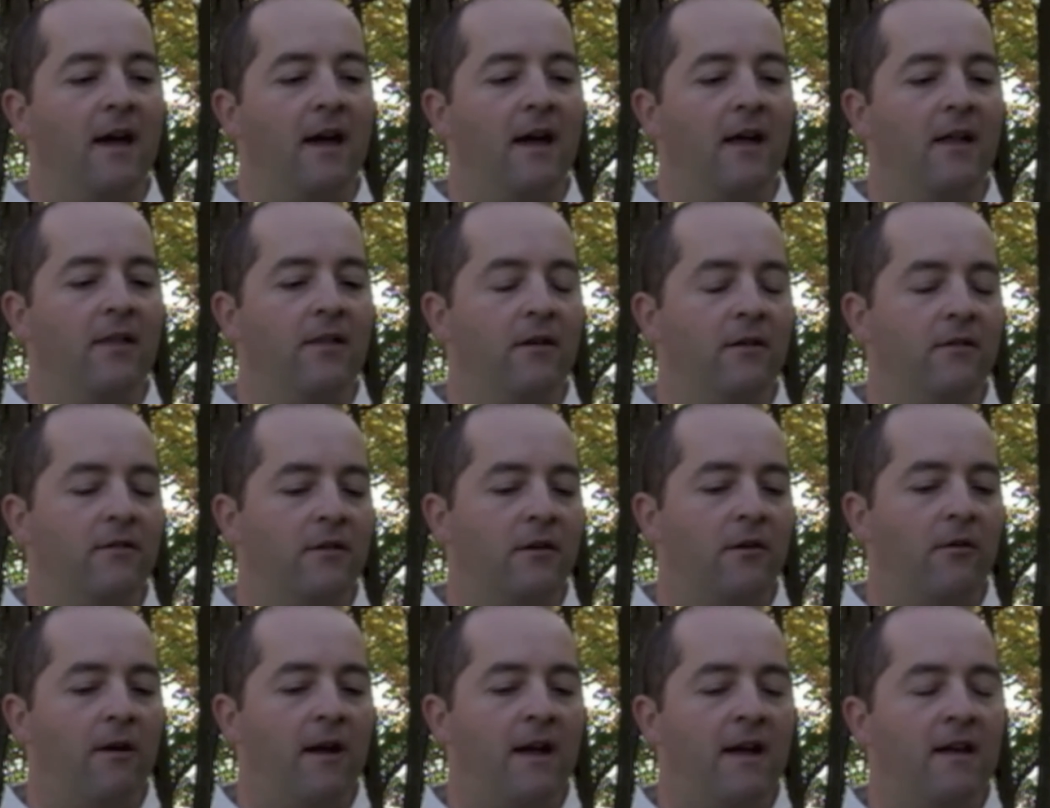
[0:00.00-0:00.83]
and there's a
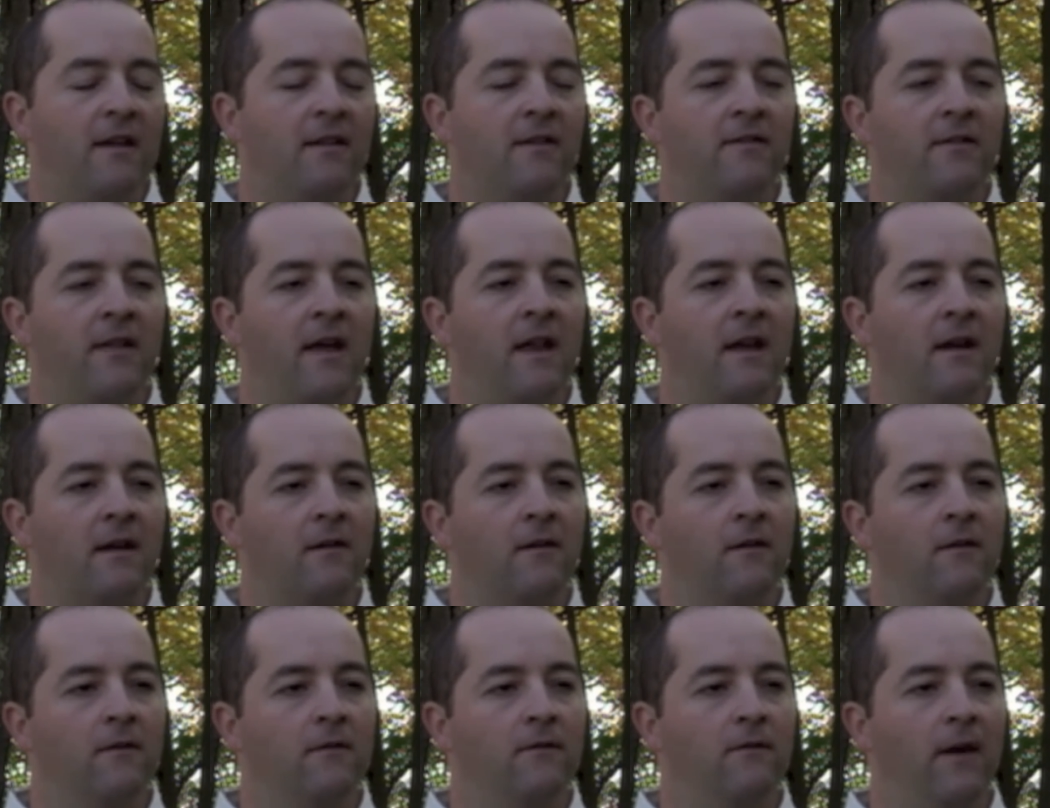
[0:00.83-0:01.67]
great
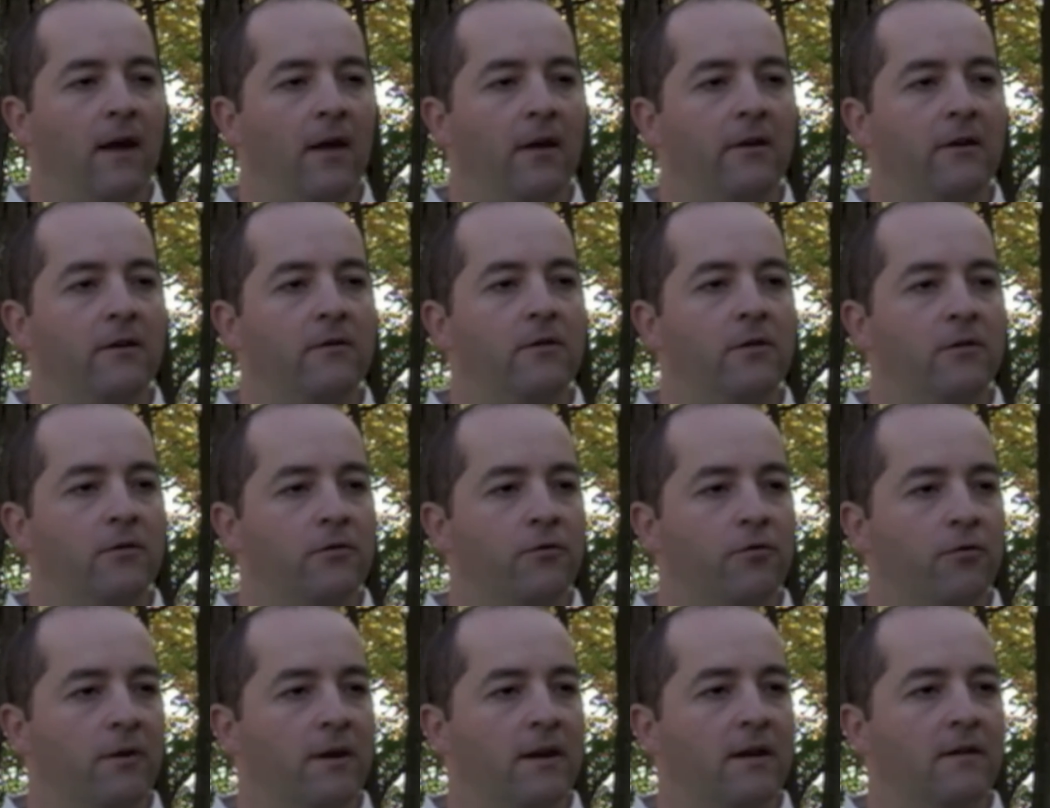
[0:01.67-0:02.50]
aesthetic value to
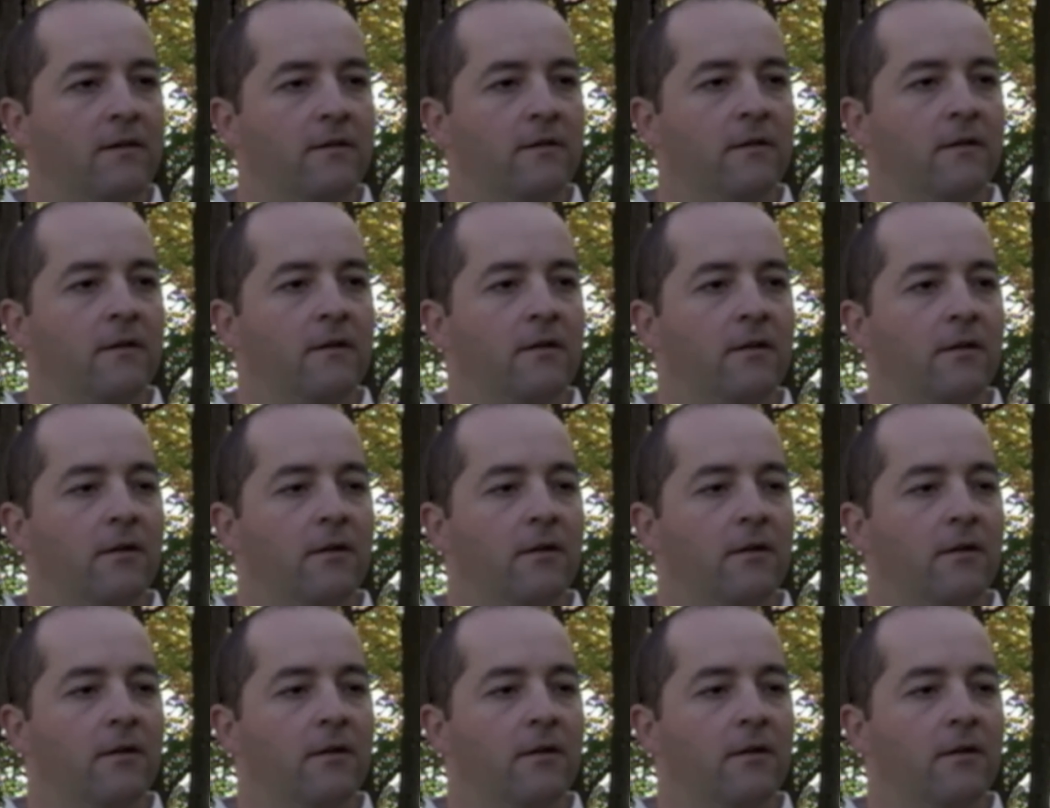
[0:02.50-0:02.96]
trees.